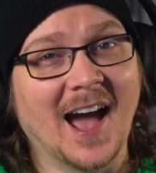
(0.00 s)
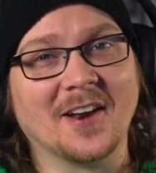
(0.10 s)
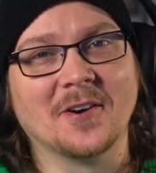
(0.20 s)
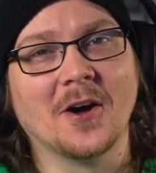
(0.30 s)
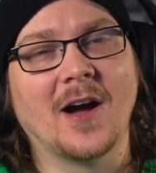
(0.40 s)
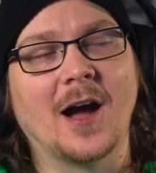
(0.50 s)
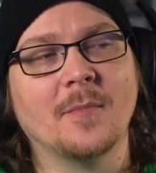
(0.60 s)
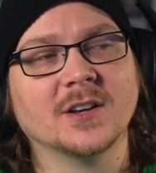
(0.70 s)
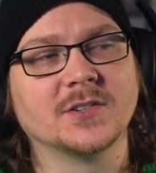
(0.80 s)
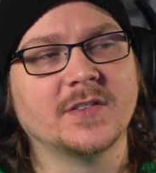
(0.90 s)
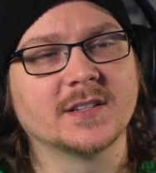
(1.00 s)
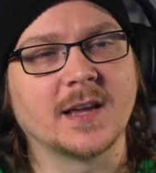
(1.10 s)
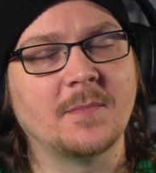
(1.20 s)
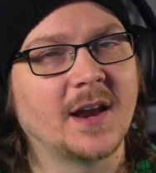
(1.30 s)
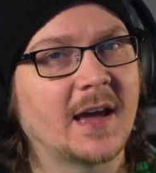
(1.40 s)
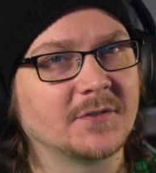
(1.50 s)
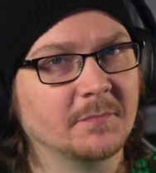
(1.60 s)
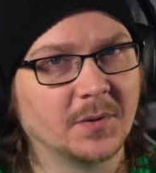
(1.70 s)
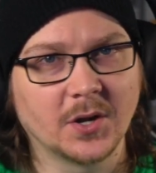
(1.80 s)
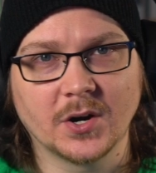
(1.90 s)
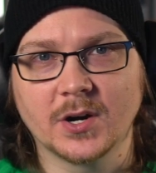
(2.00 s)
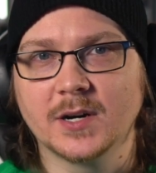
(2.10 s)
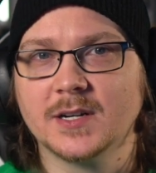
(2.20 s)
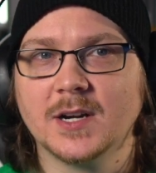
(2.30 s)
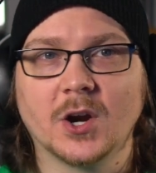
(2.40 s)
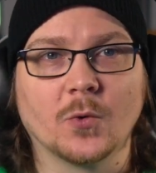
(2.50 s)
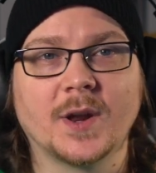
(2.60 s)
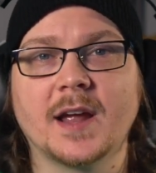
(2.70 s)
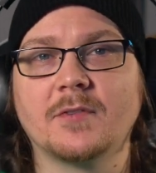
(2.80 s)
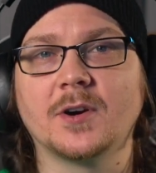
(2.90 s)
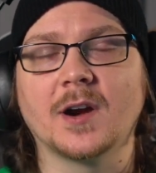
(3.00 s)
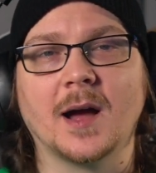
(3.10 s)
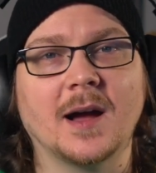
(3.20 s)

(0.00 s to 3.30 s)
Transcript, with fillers: I don't know how much of this I might have to blur or whatever.